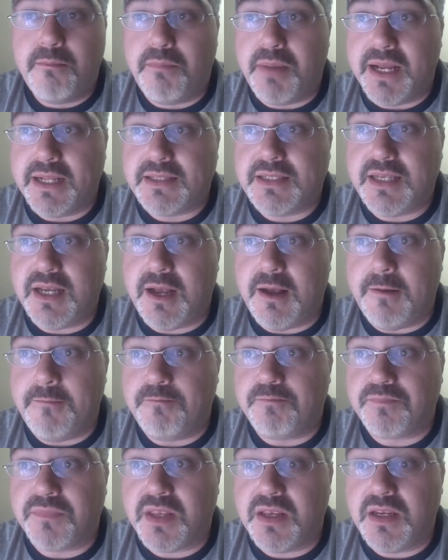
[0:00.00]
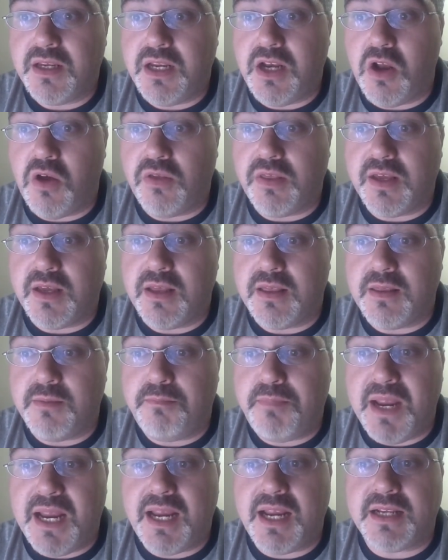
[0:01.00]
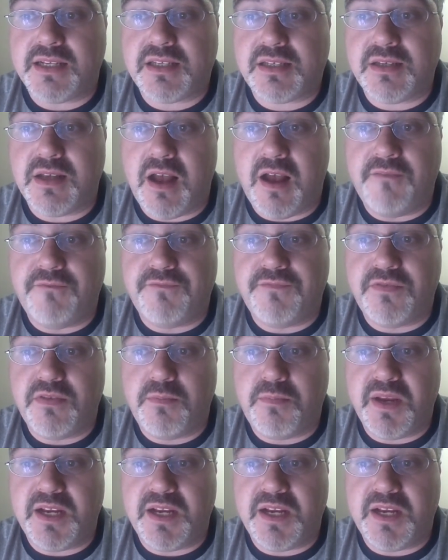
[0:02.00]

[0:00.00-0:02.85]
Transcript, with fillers: But um, you know the the biggest of the